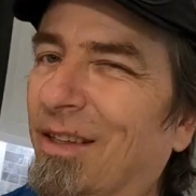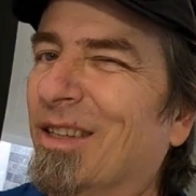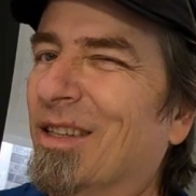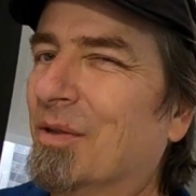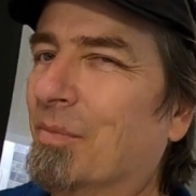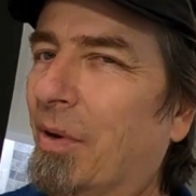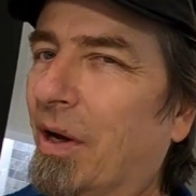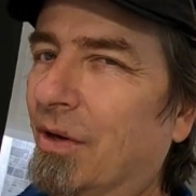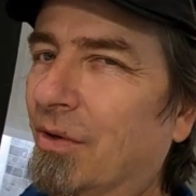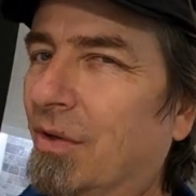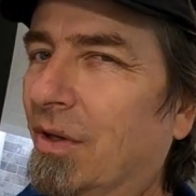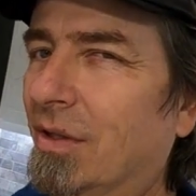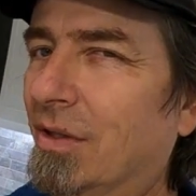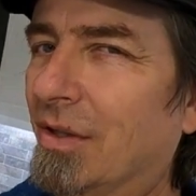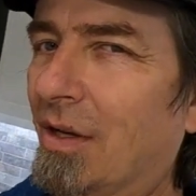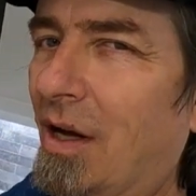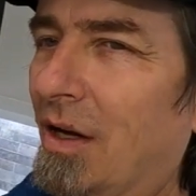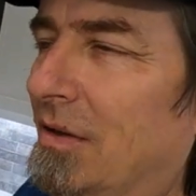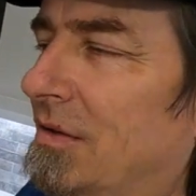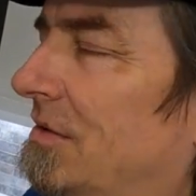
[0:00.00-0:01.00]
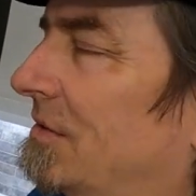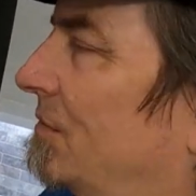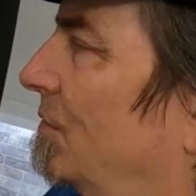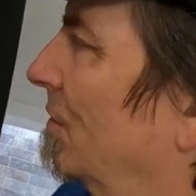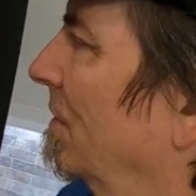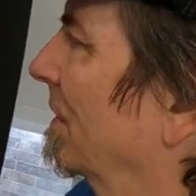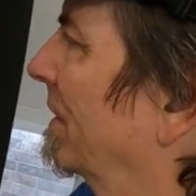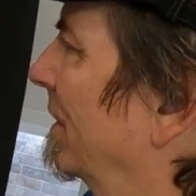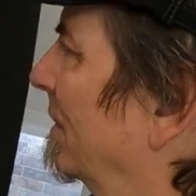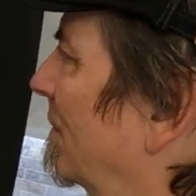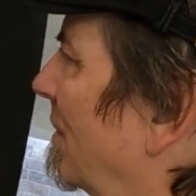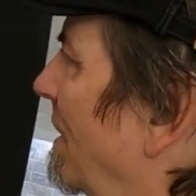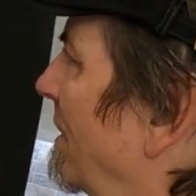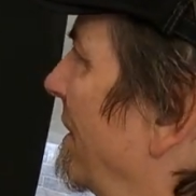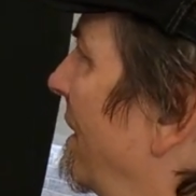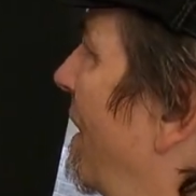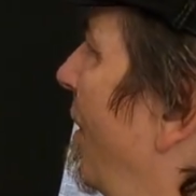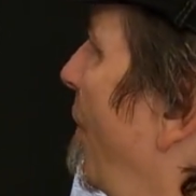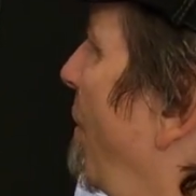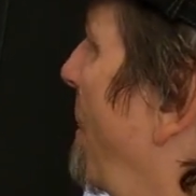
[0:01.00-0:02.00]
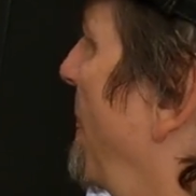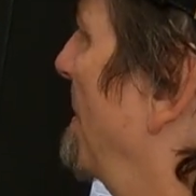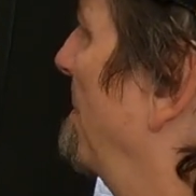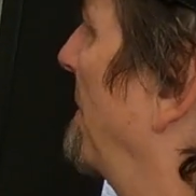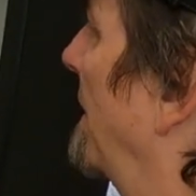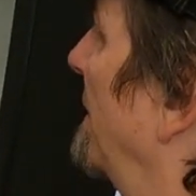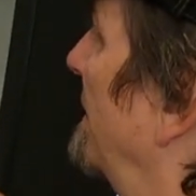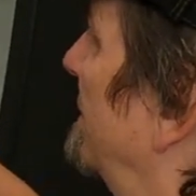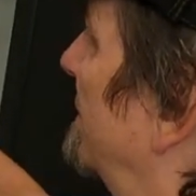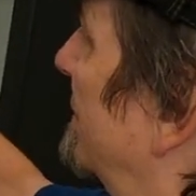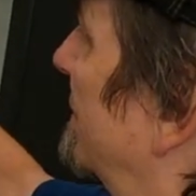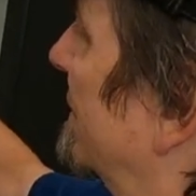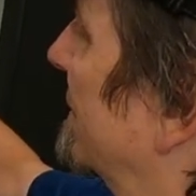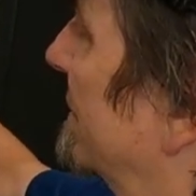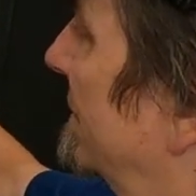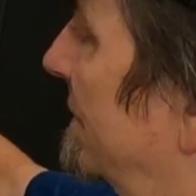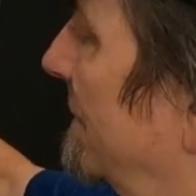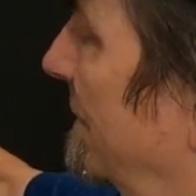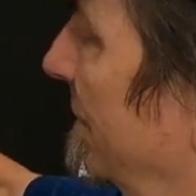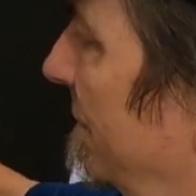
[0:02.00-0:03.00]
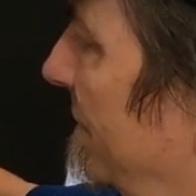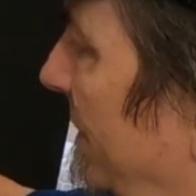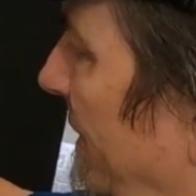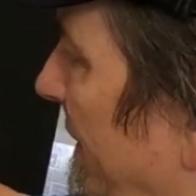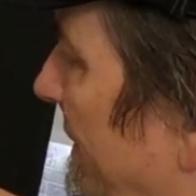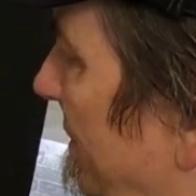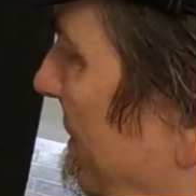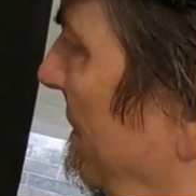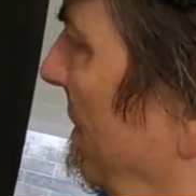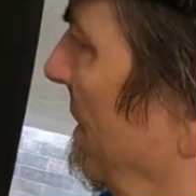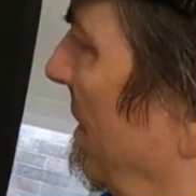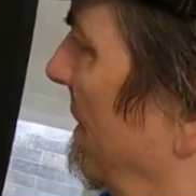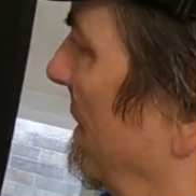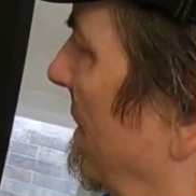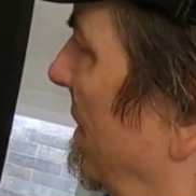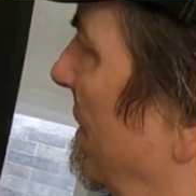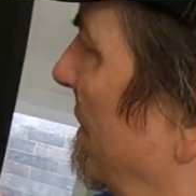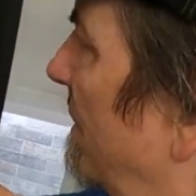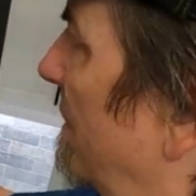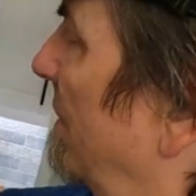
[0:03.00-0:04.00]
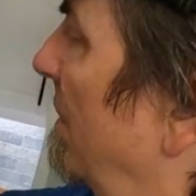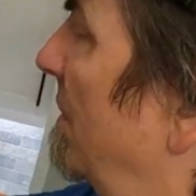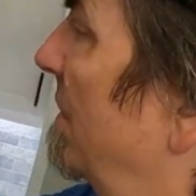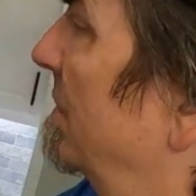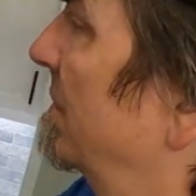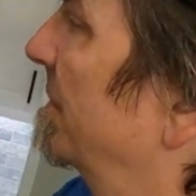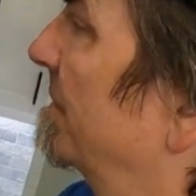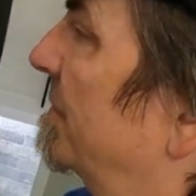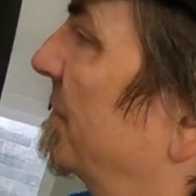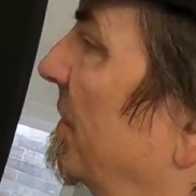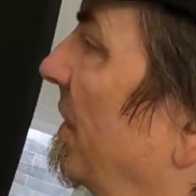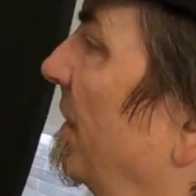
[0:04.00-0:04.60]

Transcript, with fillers: in this pantry is not working right now, but you can still see loads of